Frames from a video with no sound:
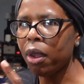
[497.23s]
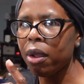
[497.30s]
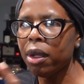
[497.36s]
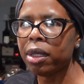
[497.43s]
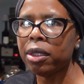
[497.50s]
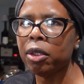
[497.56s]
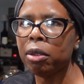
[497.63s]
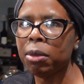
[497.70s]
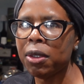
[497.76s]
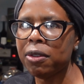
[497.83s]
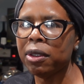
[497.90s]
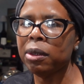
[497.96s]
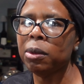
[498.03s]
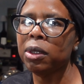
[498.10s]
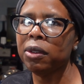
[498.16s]
I told my
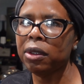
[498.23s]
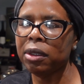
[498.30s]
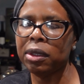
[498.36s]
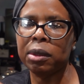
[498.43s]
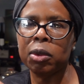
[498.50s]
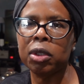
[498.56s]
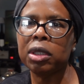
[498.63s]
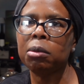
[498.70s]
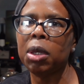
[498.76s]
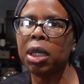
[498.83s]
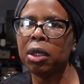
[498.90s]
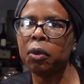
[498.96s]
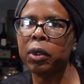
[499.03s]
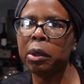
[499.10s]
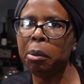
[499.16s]
siblings, I said, I'm only
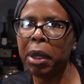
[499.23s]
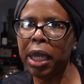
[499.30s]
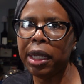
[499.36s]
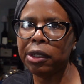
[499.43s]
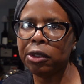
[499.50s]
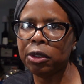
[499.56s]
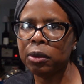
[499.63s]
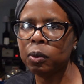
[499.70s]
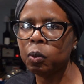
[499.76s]
making one batch